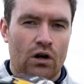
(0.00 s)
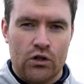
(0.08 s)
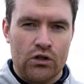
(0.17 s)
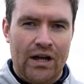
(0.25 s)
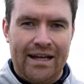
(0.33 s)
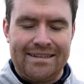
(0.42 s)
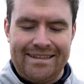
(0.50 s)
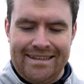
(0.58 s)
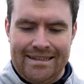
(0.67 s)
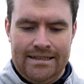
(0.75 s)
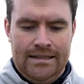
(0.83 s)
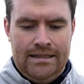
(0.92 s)
a good
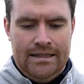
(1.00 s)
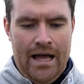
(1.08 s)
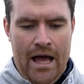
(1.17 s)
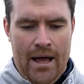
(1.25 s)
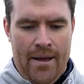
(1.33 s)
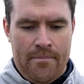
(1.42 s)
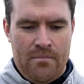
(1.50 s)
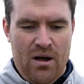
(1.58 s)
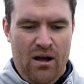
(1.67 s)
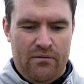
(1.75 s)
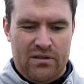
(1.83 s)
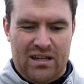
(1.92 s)
idea
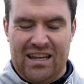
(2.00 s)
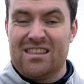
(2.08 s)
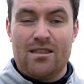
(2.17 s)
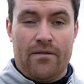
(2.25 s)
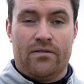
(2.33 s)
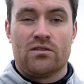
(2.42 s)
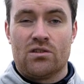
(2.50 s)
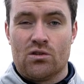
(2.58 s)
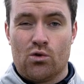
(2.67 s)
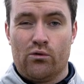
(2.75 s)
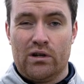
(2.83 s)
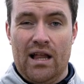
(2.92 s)
of the kind of differences
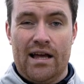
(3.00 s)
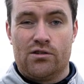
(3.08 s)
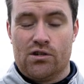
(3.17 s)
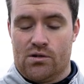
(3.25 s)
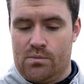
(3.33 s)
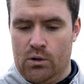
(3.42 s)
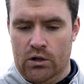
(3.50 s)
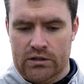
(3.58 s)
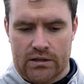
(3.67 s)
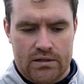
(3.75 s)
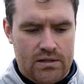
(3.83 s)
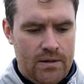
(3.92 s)
over last year's
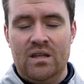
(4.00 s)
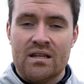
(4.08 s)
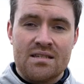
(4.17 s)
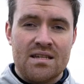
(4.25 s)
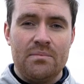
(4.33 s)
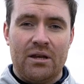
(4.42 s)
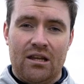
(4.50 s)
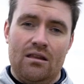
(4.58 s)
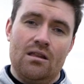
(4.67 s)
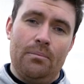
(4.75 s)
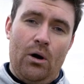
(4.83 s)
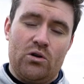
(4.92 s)
products. You can see immediately
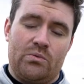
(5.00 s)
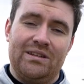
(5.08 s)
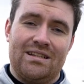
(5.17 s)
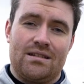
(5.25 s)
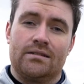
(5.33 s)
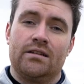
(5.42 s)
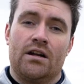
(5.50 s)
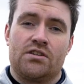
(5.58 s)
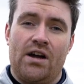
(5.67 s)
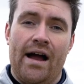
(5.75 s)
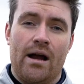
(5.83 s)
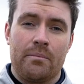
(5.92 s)
the ball speed is a touch
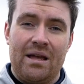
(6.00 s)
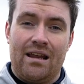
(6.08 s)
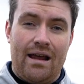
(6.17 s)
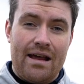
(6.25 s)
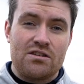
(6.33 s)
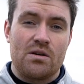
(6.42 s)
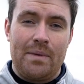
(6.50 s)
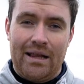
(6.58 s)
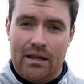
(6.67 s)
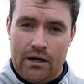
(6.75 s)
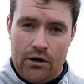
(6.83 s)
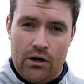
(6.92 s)
higher. I'm getting an extra mile
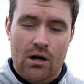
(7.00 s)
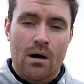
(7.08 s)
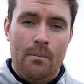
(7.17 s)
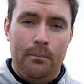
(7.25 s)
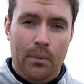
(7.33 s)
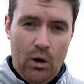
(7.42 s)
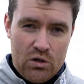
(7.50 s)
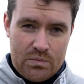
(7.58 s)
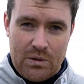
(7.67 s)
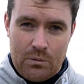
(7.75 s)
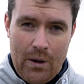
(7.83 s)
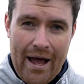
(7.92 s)
an hour ball
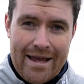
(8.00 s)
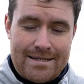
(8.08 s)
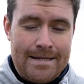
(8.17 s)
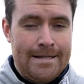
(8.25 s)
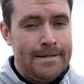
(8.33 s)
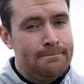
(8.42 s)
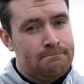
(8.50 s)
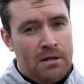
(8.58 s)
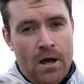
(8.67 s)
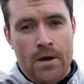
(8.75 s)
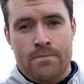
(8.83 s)
speed wise. Now,